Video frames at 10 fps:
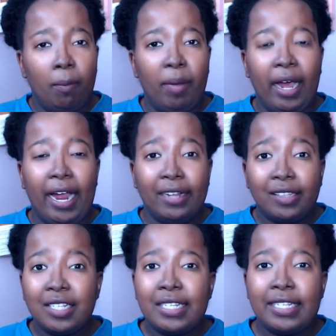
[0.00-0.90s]
but at
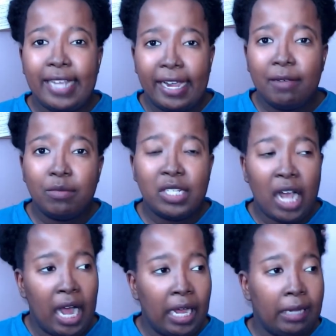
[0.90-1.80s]
the same
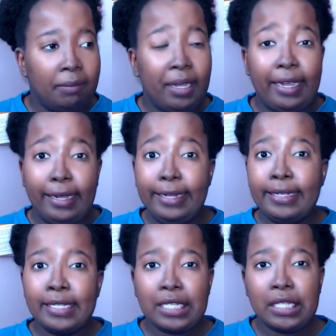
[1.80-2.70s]
time, it
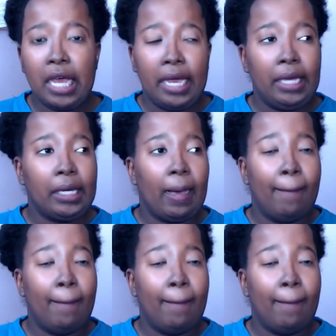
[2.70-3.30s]
is like